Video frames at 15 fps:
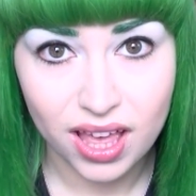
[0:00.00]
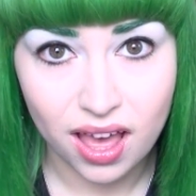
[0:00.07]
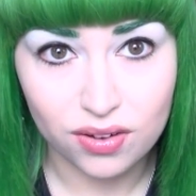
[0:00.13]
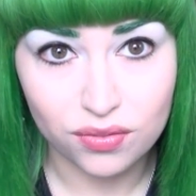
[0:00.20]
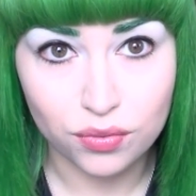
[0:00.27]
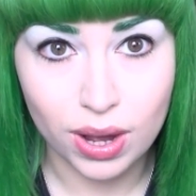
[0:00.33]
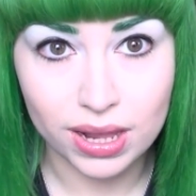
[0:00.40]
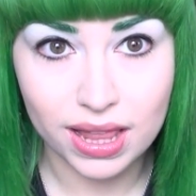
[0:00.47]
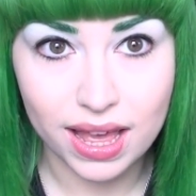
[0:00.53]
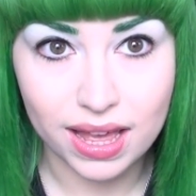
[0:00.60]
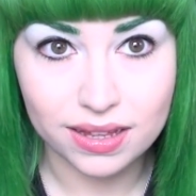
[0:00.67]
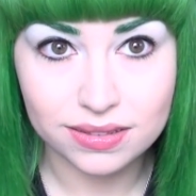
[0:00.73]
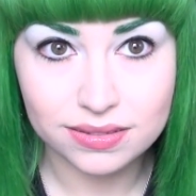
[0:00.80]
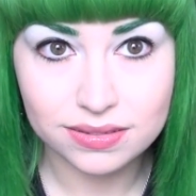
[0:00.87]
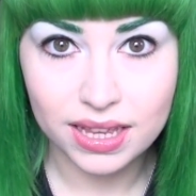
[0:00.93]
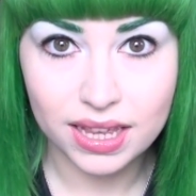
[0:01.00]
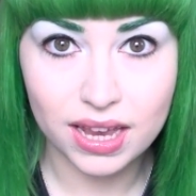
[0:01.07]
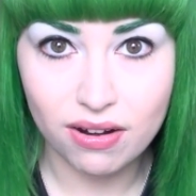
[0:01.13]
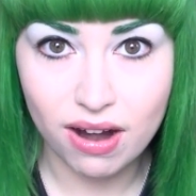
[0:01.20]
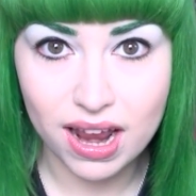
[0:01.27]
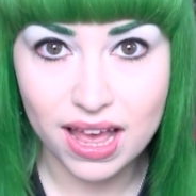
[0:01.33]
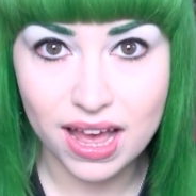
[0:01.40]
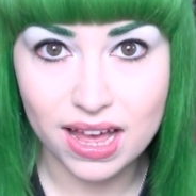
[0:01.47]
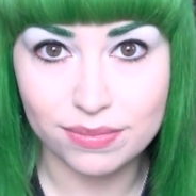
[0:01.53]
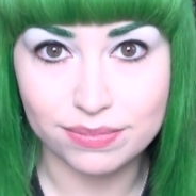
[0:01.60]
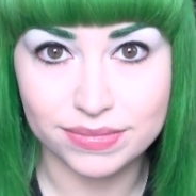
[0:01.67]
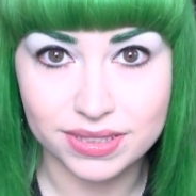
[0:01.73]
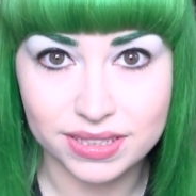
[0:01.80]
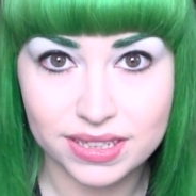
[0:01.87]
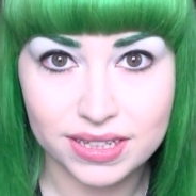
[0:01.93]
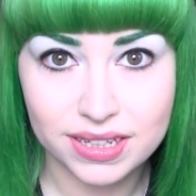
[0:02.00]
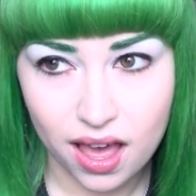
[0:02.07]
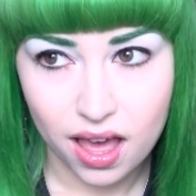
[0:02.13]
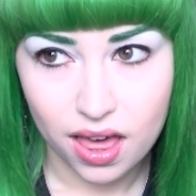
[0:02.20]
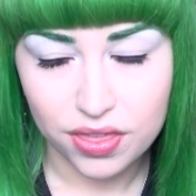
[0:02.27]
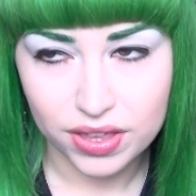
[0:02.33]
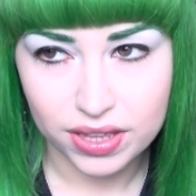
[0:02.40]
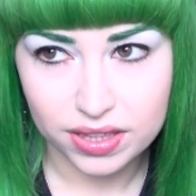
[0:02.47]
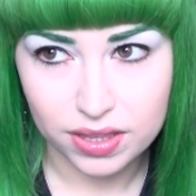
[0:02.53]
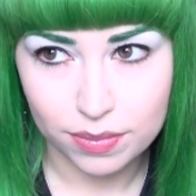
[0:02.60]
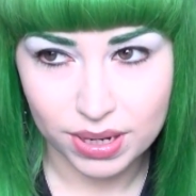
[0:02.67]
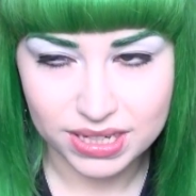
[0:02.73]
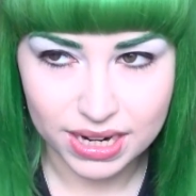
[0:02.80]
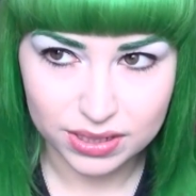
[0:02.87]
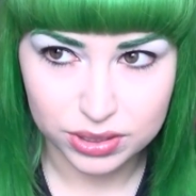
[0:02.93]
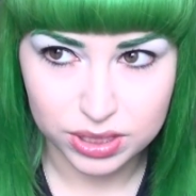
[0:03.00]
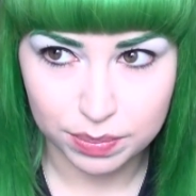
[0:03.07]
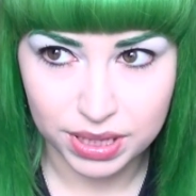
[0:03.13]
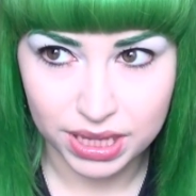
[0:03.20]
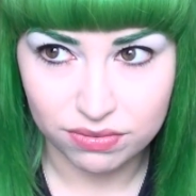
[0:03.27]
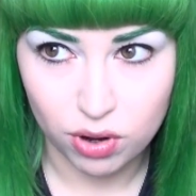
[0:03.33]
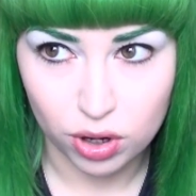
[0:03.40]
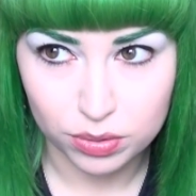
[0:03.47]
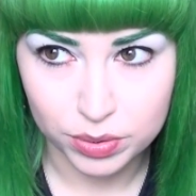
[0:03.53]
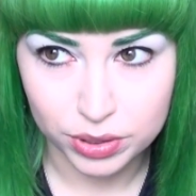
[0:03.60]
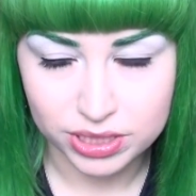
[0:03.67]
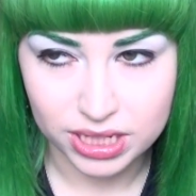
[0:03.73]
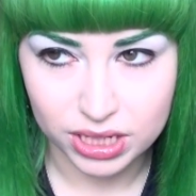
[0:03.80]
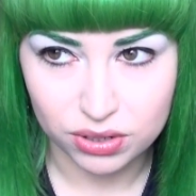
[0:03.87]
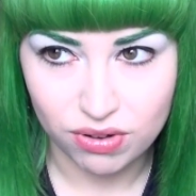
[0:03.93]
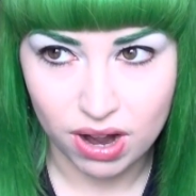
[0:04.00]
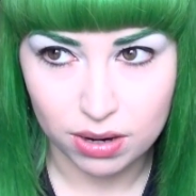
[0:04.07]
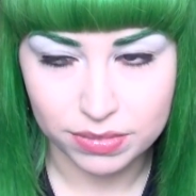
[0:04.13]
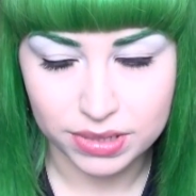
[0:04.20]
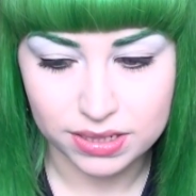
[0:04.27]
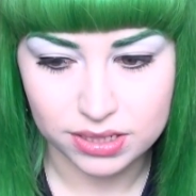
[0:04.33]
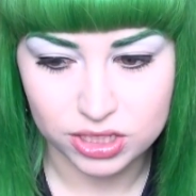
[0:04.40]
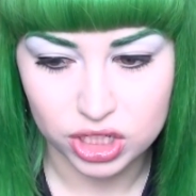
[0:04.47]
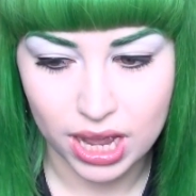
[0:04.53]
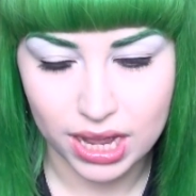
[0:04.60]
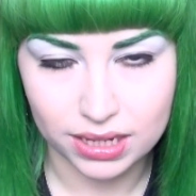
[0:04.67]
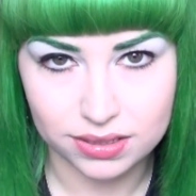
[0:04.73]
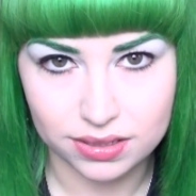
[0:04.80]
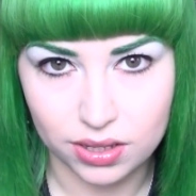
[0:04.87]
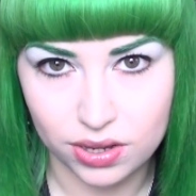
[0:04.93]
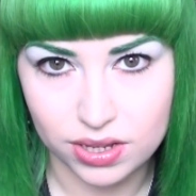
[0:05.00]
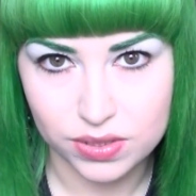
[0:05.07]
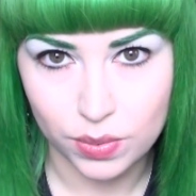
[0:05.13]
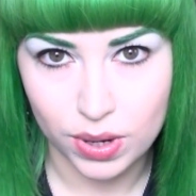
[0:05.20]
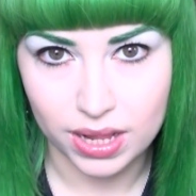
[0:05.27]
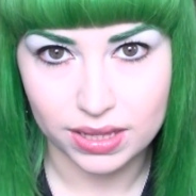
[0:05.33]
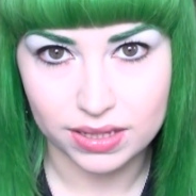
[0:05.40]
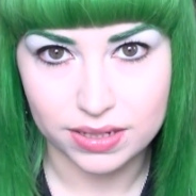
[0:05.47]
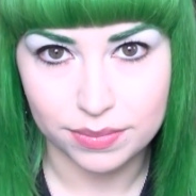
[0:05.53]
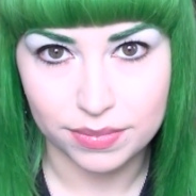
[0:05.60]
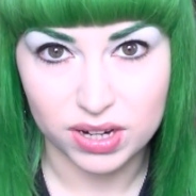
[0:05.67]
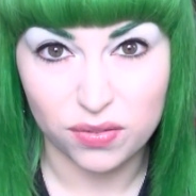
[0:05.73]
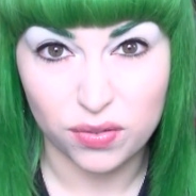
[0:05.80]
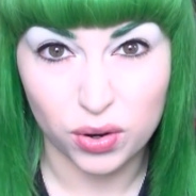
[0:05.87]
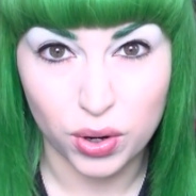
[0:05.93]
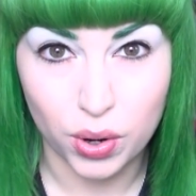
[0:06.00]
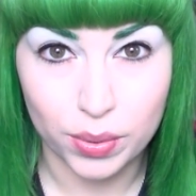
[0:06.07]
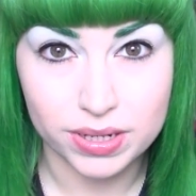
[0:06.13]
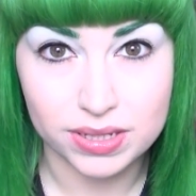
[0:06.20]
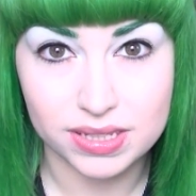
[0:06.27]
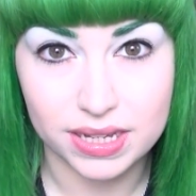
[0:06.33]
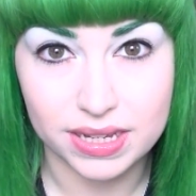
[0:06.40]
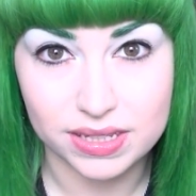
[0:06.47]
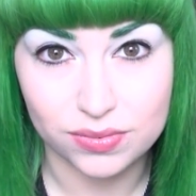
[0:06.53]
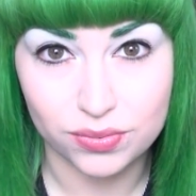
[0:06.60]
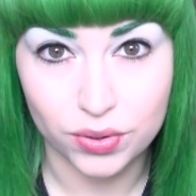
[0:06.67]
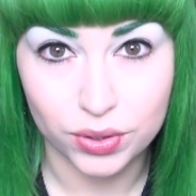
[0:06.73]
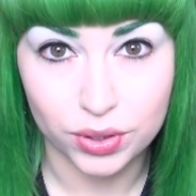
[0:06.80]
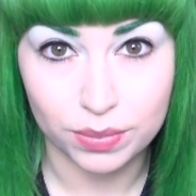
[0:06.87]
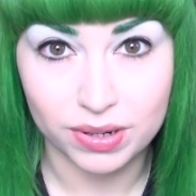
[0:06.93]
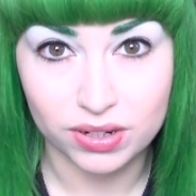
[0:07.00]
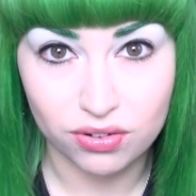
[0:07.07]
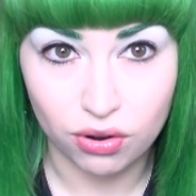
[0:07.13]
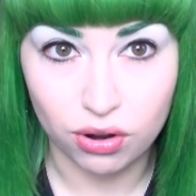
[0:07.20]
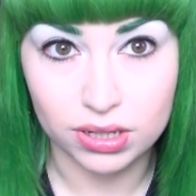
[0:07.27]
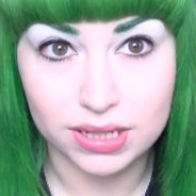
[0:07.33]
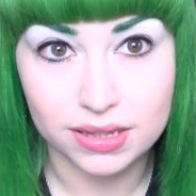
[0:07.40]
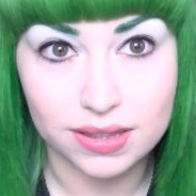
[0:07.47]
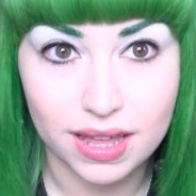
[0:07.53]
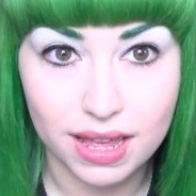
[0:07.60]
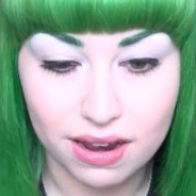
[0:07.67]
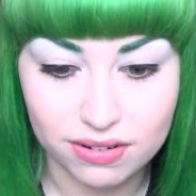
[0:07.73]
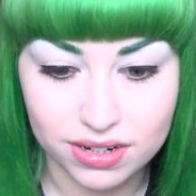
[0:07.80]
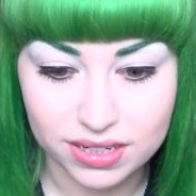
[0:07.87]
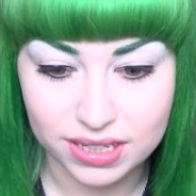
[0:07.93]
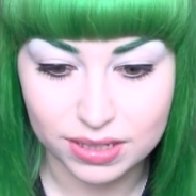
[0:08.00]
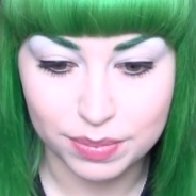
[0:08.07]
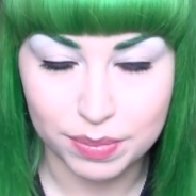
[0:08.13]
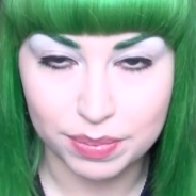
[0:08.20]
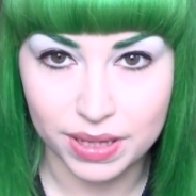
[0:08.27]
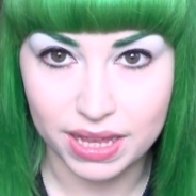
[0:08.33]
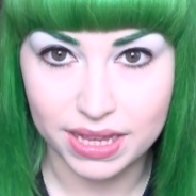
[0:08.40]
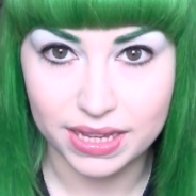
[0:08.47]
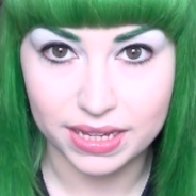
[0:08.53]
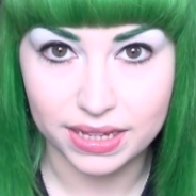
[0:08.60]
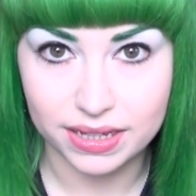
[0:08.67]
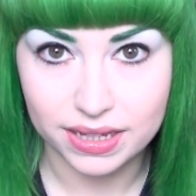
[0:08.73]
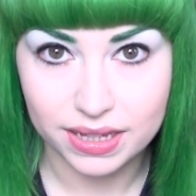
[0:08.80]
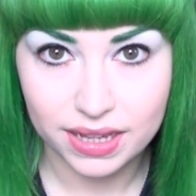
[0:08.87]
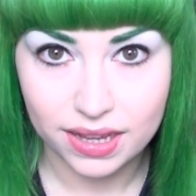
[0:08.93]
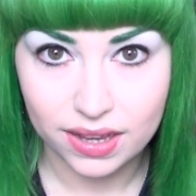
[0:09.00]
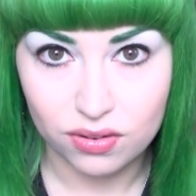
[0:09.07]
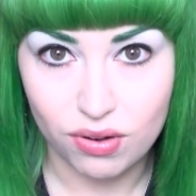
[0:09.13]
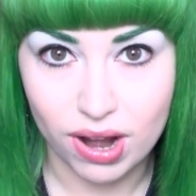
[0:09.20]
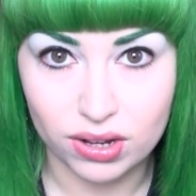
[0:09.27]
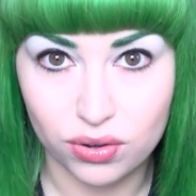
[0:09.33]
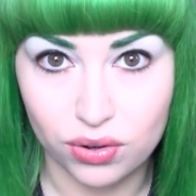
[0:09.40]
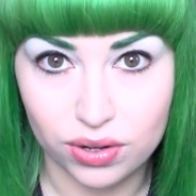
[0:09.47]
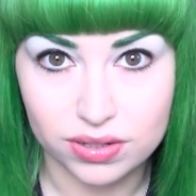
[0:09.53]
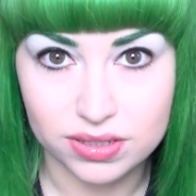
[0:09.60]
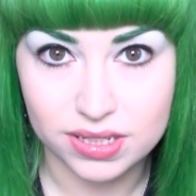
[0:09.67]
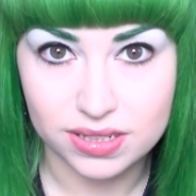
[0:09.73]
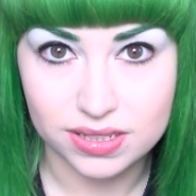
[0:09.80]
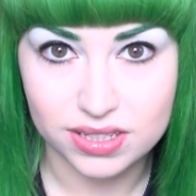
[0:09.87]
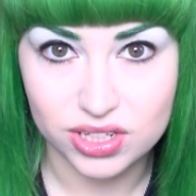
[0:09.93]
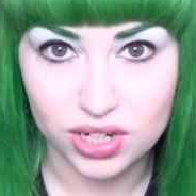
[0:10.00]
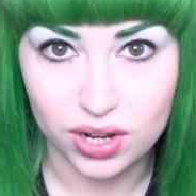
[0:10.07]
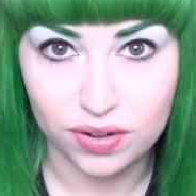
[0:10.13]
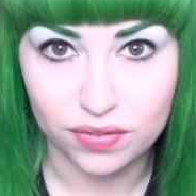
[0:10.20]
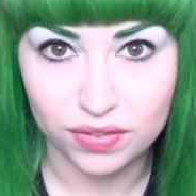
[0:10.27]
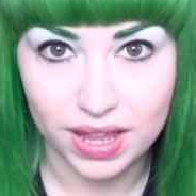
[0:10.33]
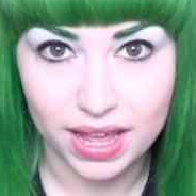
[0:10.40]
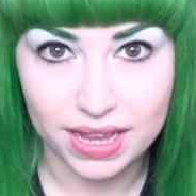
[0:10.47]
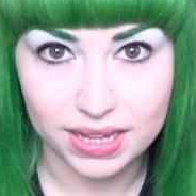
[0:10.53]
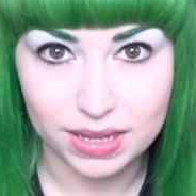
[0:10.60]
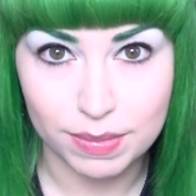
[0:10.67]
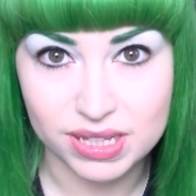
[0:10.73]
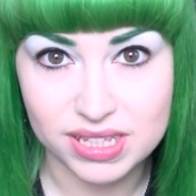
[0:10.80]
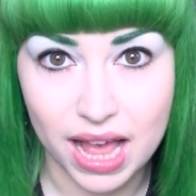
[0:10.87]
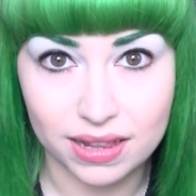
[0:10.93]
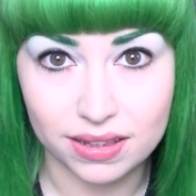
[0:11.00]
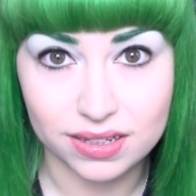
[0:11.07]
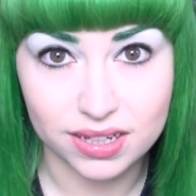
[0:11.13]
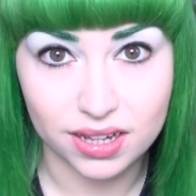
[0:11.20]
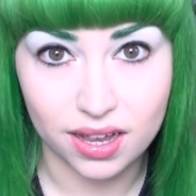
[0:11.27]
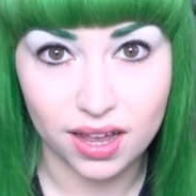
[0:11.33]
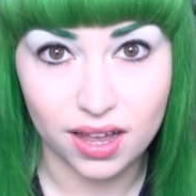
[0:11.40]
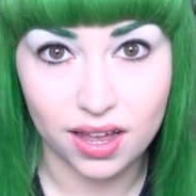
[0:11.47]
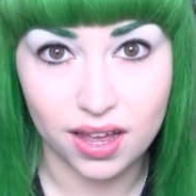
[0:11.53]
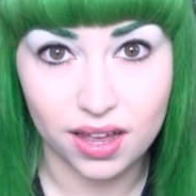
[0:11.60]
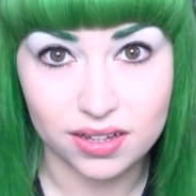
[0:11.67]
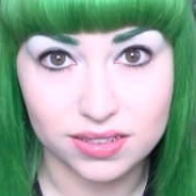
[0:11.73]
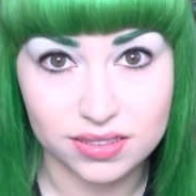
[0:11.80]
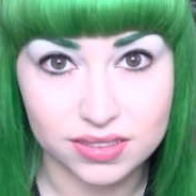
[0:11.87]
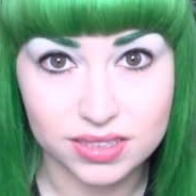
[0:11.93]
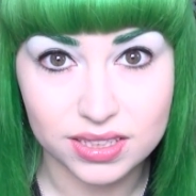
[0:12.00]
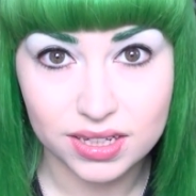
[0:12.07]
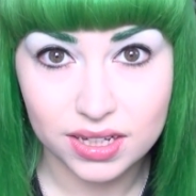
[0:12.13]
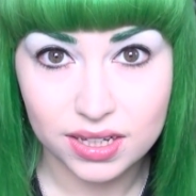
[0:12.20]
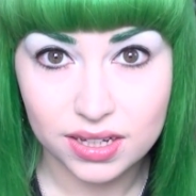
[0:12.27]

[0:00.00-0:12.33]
And voila, here I am. I think that my dad used to play rock music around me as a child a lot as well. I'd often go into his room, I'd crawl in there and he'd be playing records and stuff like Metallica and